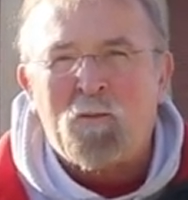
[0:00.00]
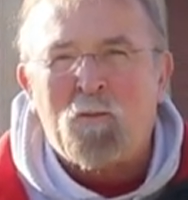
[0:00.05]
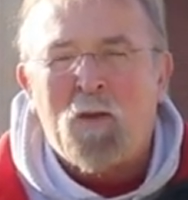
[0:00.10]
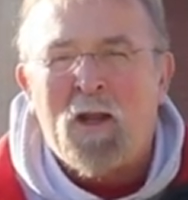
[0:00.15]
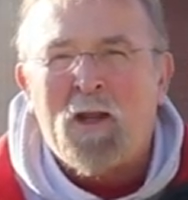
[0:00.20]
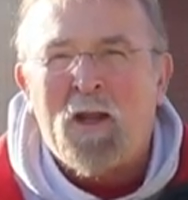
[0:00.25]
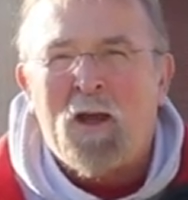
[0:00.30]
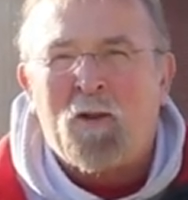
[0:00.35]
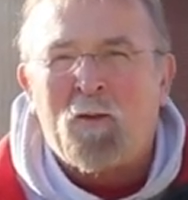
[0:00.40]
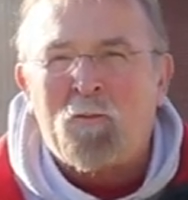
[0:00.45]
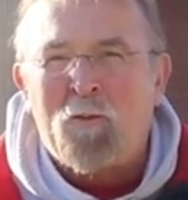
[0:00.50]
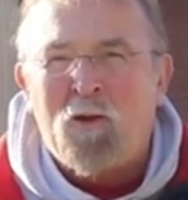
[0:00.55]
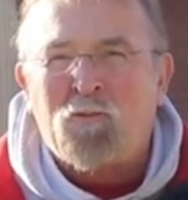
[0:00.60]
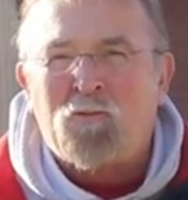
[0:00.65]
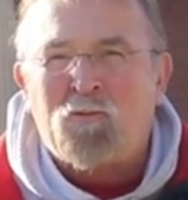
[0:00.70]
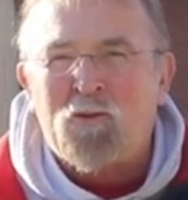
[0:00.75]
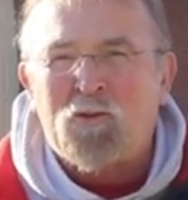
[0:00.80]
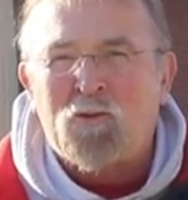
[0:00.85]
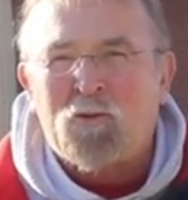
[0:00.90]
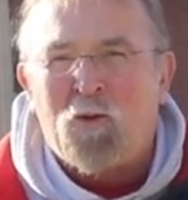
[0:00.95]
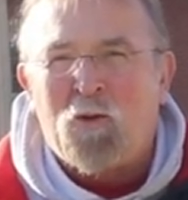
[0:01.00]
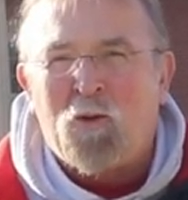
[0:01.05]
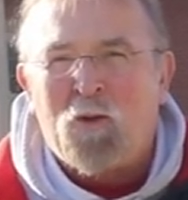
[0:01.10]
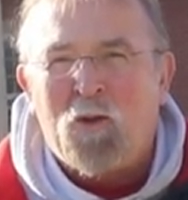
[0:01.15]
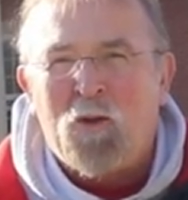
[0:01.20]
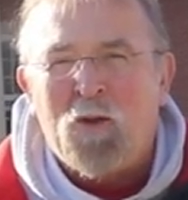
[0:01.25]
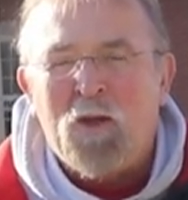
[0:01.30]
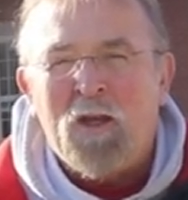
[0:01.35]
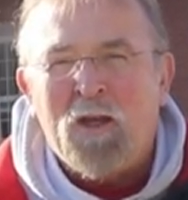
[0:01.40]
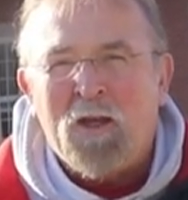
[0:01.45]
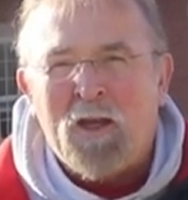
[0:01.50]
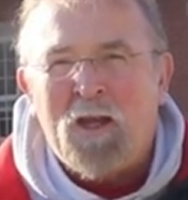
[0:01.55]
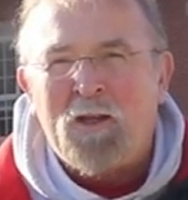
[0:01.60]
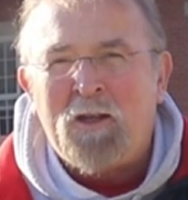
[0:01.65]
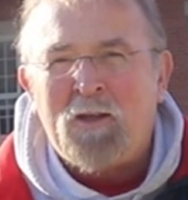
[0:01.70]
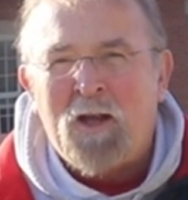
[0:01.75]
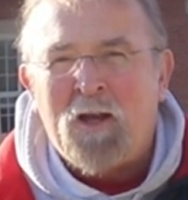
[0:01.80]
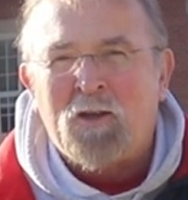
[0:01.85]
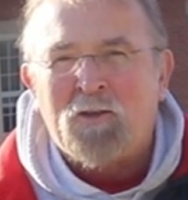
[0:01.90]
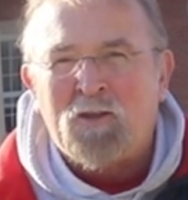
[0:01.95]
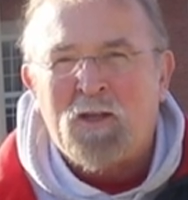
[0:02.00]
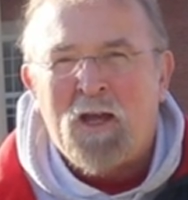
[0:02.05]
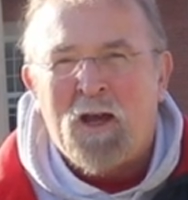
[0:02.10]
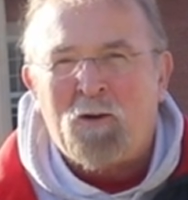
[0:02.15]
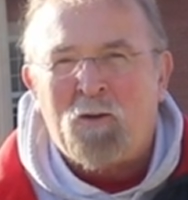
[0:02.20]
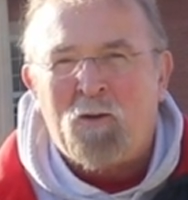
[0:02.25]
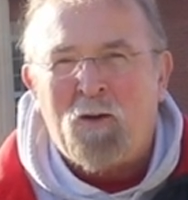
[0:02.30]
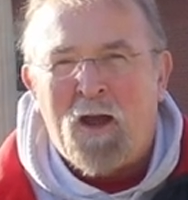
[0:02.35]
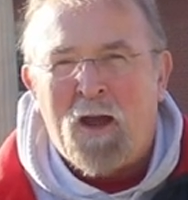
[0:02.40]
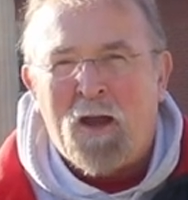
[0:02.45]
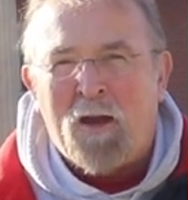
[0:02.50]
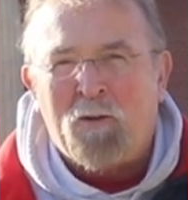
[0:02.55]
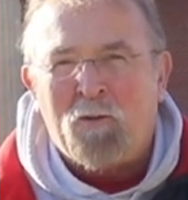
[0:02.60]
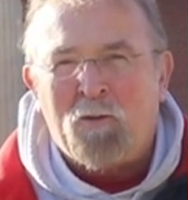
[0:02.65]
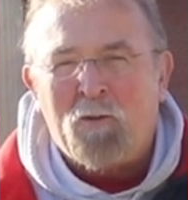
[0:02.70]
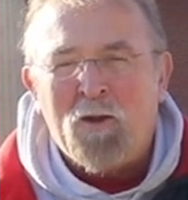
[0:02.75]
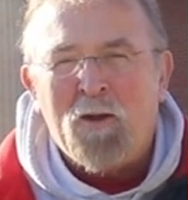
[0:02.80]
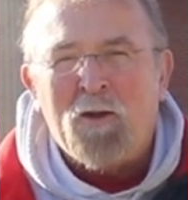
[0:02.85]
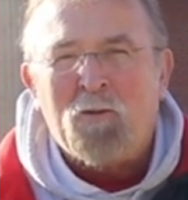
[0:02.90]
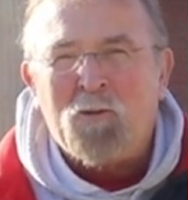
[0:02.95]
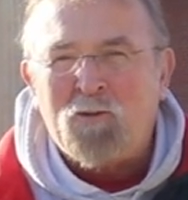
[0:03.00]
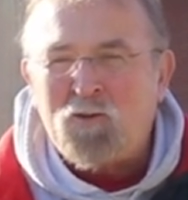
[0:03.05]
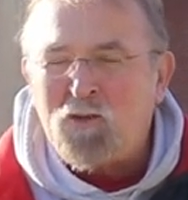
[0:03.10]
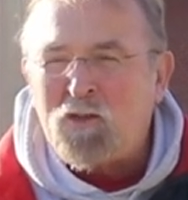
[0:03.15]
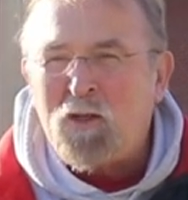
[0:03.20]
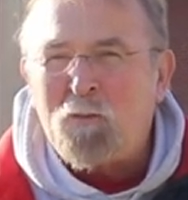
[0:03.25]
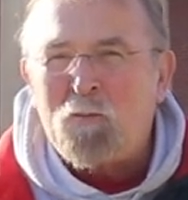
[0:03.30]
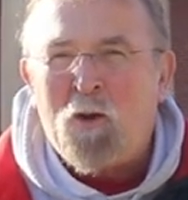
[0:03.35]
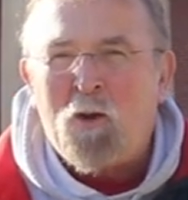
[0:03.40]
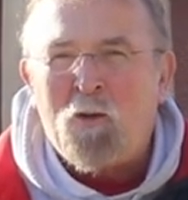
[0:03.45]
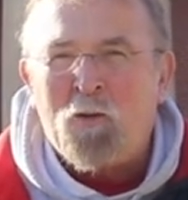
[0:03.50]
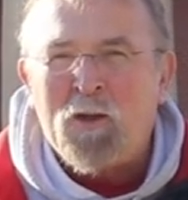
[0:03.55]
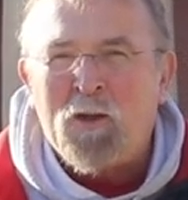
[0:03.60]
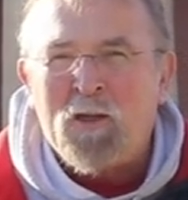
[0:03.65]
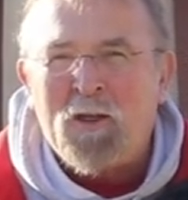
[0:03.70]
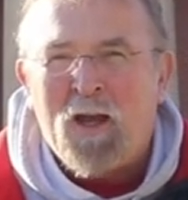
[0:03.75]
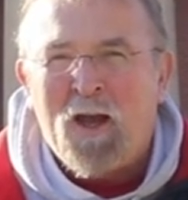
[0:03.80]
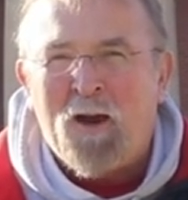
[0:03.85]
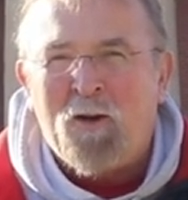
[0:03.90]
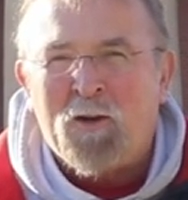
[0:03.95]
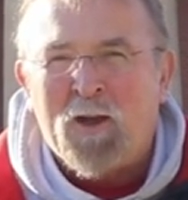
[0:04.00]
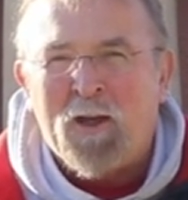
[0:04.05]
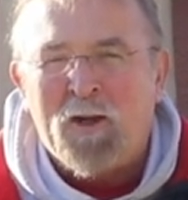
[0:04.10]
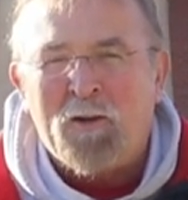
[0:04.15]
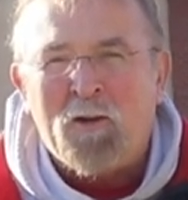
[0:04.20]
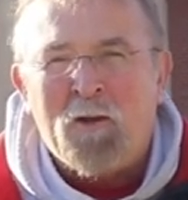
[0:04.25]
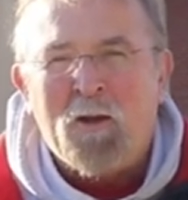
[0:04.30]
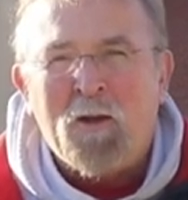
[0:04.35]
Bunn Elementary School in Youngstown, Ohio, which is in Mahoning County.